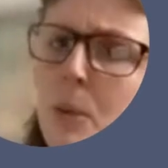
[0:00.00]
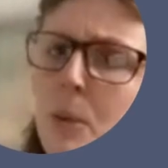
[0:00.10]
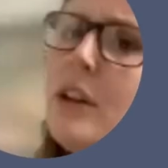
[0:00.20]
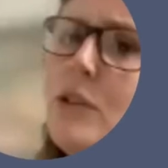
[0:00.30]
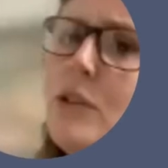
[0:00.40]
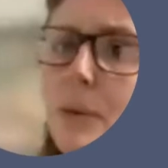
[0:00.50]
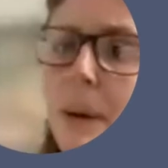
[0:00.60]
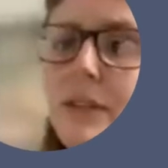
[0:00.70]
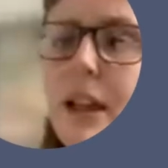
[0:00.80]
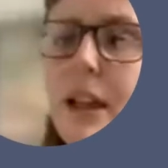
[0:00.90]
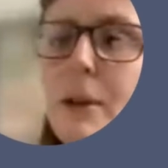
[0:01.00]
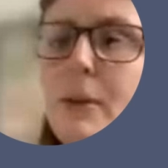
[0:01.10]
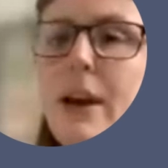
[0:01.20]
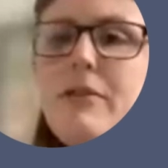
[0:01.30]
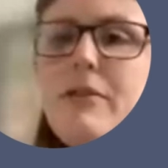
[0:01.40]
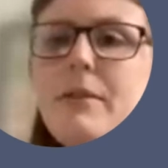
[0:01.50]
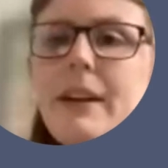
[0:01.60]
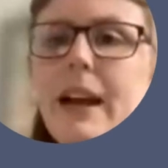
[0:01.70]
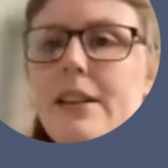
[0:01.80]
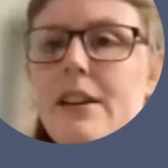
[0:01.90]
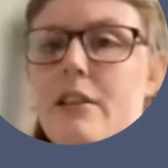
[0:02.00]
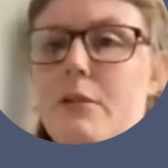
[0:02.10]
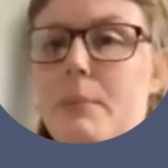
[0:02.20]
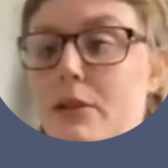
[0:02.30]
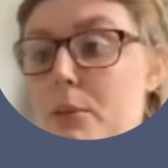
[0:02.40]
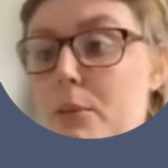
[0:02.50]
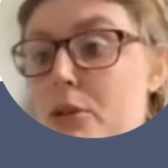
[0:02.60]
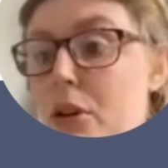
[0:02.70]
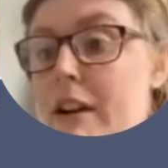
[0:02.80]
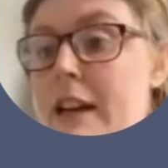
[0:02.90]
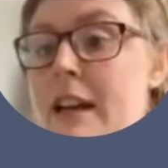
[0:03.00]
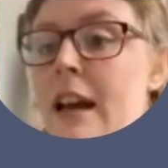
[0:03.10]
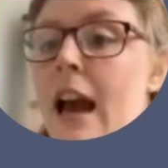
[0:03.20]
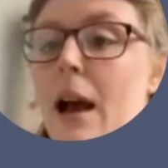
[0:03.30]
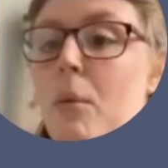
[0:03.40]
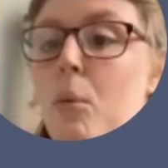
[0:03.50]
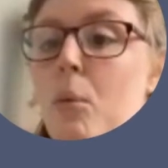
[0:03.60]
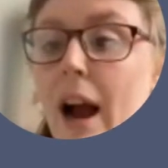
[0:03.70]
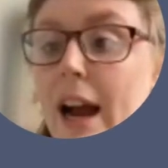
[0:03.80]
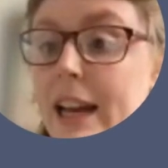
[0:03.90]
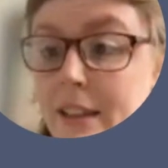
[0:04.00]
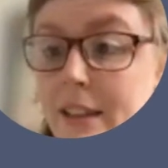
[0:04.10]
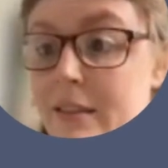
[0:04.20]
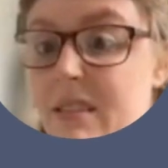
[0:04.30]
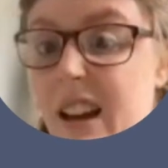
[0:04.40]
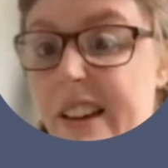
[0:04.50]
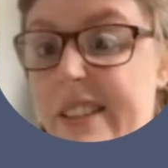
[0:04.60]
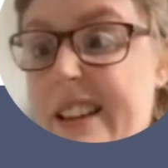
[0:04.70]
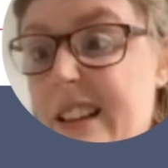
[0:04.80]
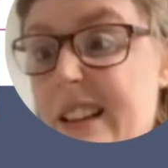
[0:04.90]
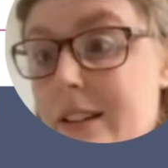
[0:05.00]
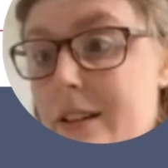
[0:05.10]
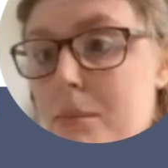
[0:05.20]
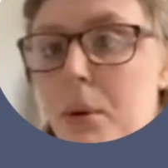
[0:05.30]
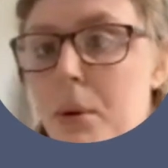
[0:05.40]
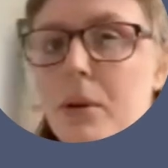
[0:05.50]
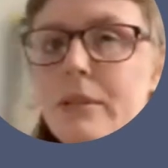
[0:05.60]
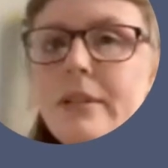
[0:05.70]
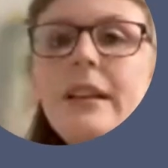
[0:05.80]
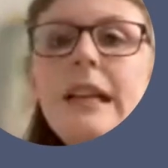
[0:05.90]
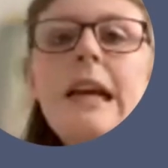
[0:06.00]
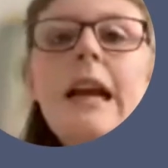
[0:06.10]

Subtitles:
We're going to talk about stepping away from the idea of Bishop scoring and why that I think this is important.